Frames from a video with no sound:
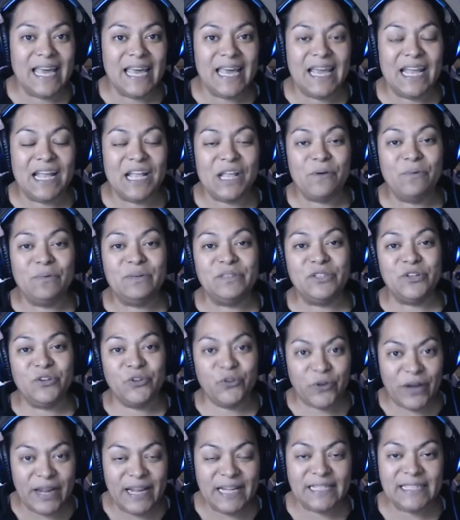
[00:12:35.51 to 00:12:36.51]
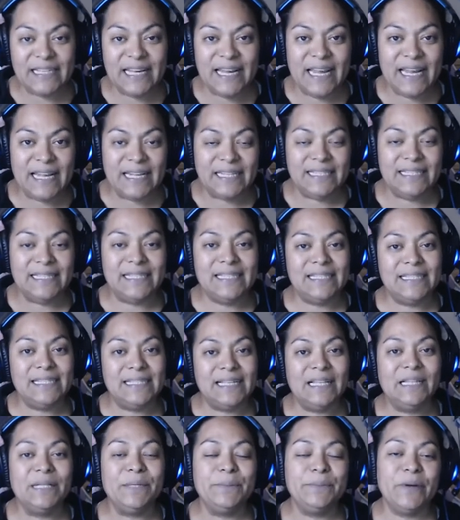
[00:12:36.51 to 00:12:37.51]
And it was a great day to
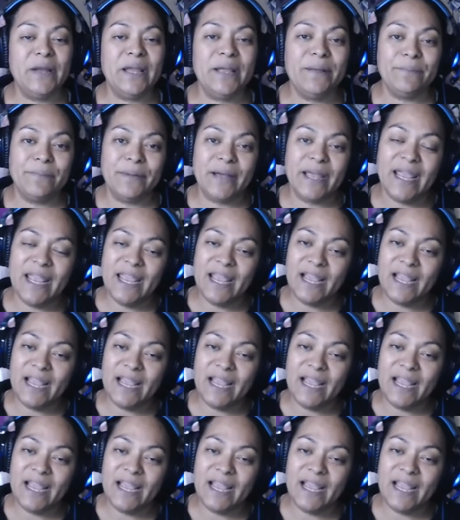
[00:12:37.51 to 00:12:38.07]
celebrate my